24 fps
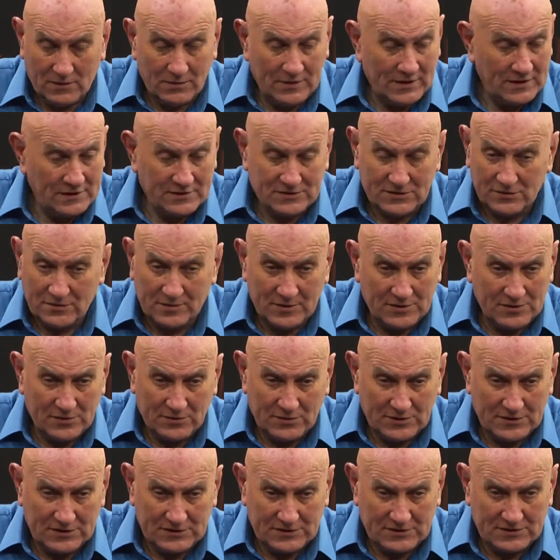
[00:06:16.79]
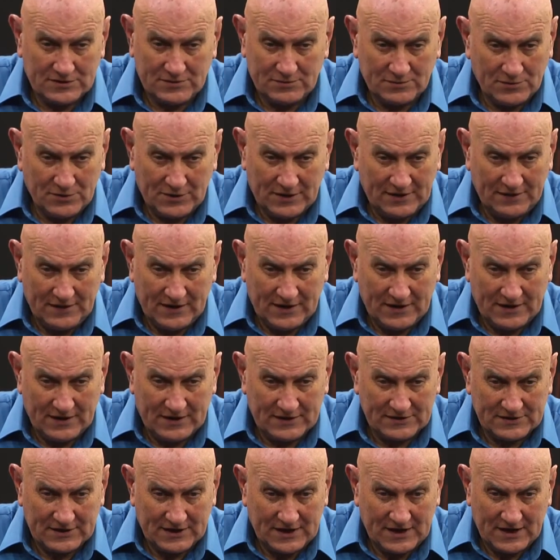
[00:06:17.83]
I went and saw my daughters working there
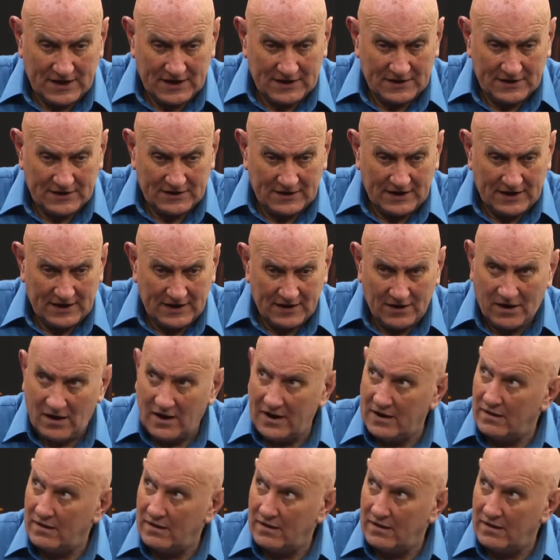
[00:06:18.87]
as a gardener, and